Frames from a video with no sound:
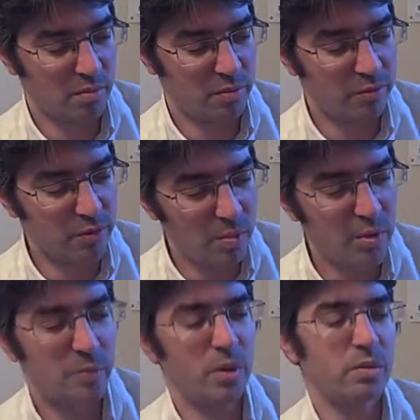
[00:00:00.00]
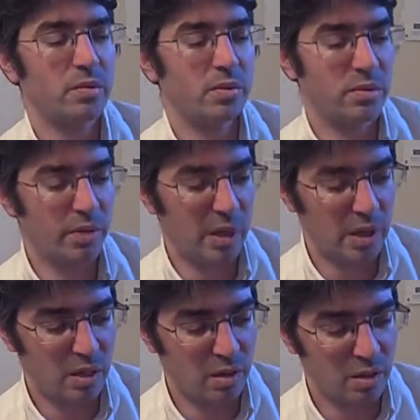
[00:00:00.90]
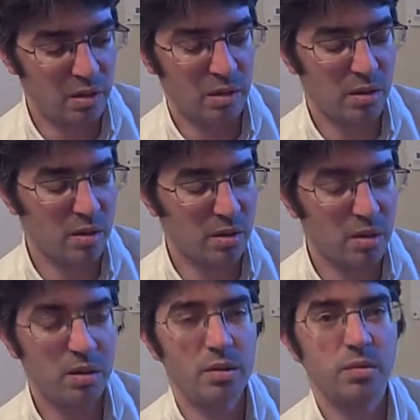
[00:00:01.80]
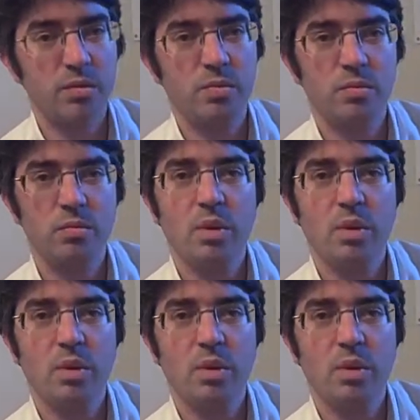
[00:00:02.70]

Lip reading: from the bones the nerves,